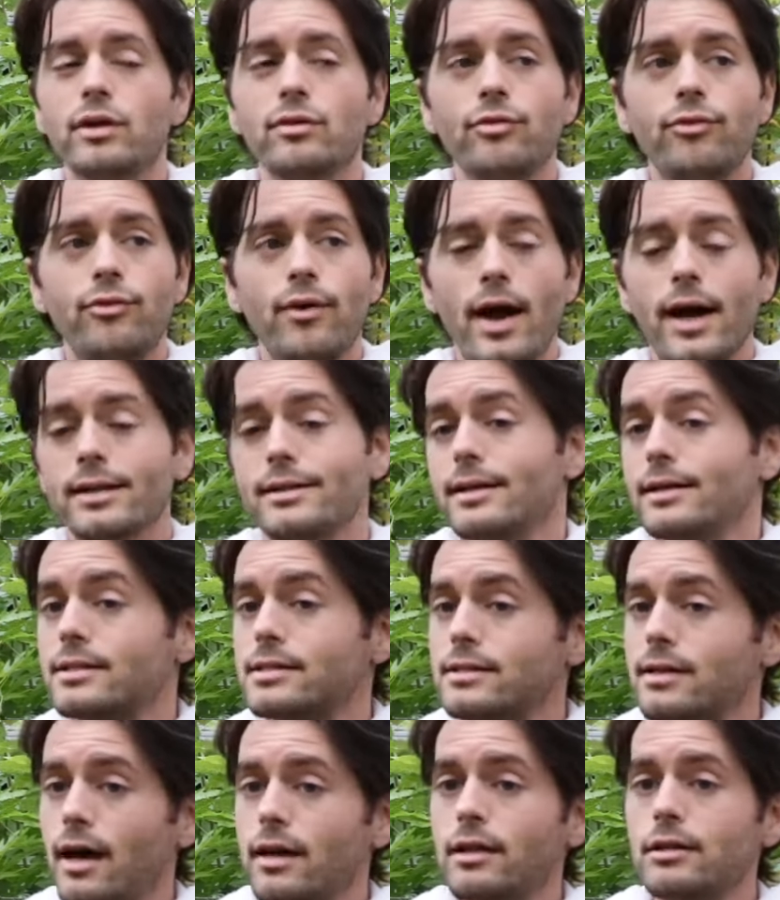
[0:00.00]
In fact,
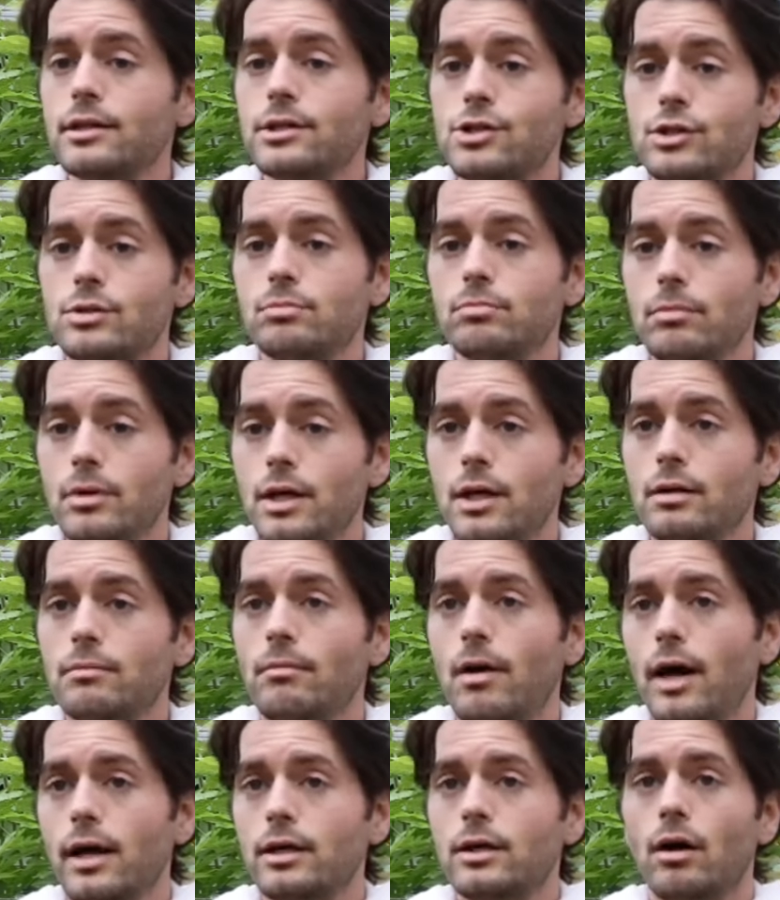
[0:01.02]
it's not only just me in
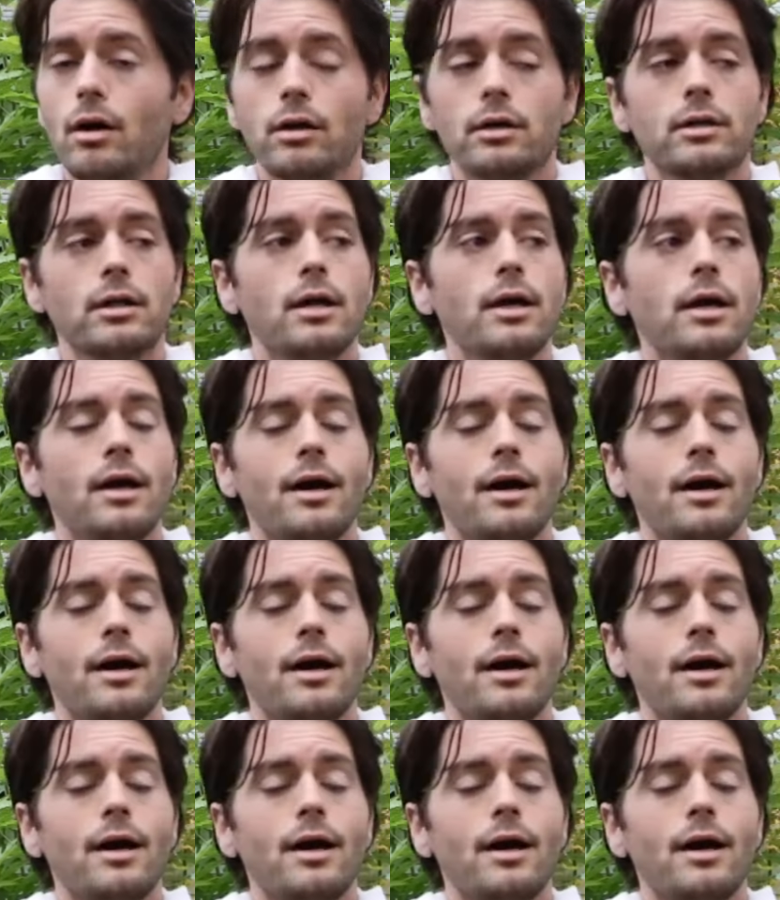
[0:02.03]
my yard,